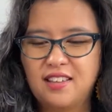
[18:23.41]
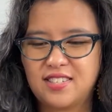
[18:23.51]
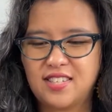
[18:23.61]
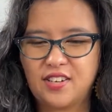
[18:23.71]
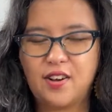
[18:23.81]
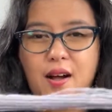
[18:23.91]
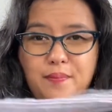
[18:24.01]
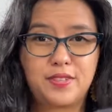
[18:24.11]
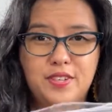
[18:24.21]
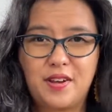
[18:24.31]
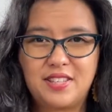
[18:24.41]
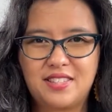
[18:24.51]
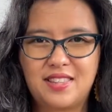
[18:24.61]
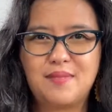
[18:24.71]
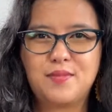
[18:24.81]
So so I did
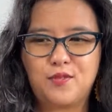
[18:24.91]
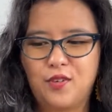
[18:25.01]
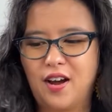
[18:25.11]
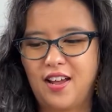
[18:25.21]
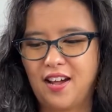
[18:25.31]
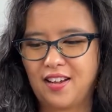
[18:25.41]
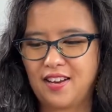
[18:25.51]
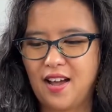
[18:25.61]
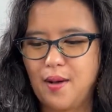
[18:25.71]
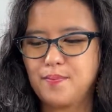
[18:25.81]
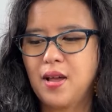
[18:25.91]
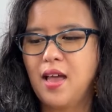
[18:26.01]
that before I hung it up.